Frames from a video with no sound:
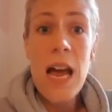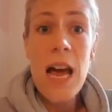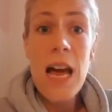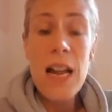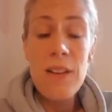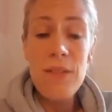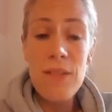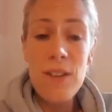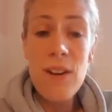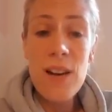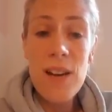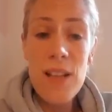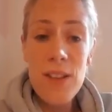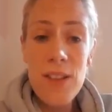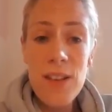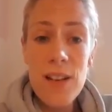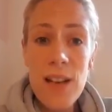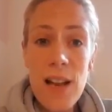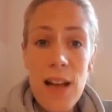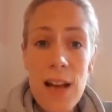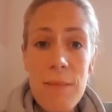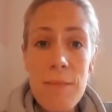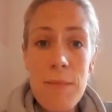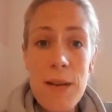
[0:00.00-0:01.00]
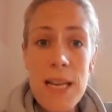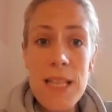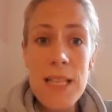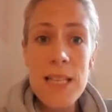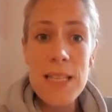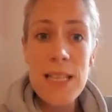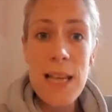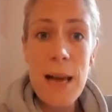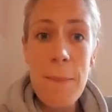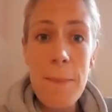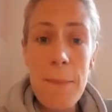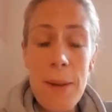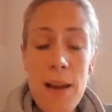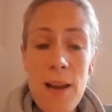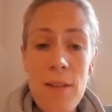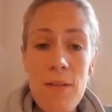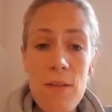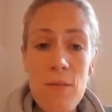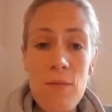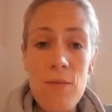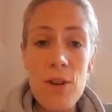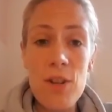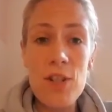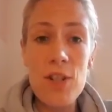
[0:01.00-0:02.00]
And if you're anything like me, there's that bit of
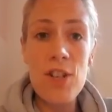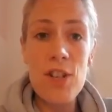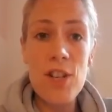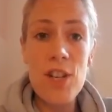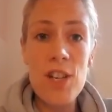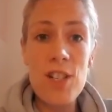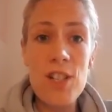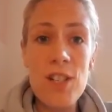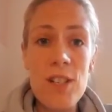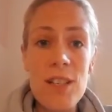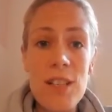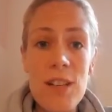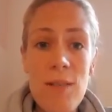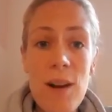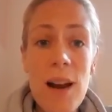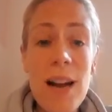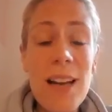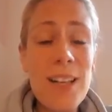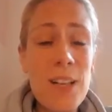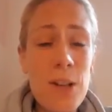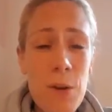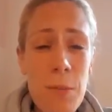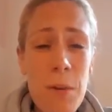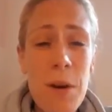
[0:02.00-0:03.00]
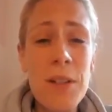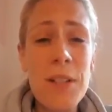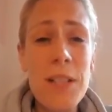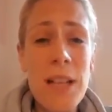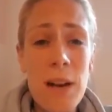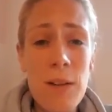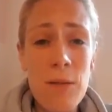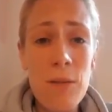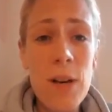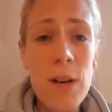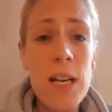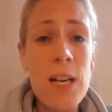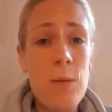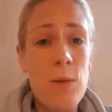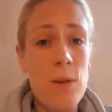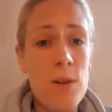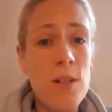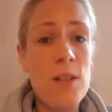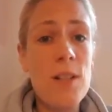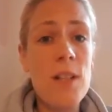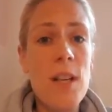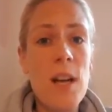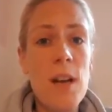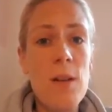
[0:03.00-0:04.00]
a rush and urgency, right, come on now, I really
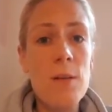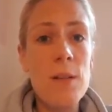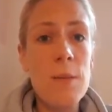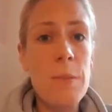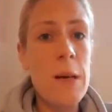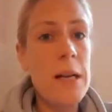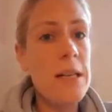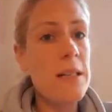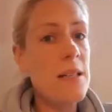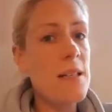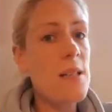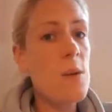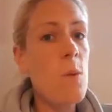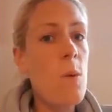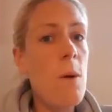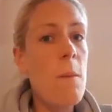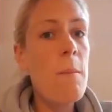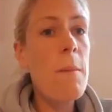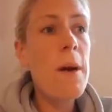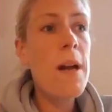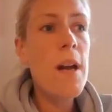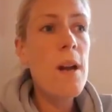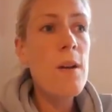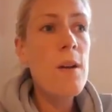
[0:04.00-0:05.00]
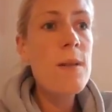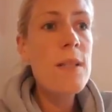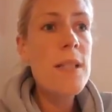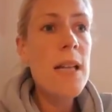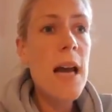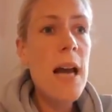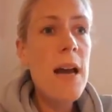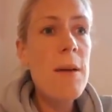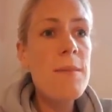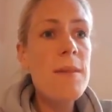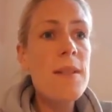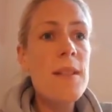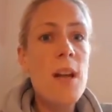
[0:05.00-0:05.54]
want her to go to bed because I want my own time.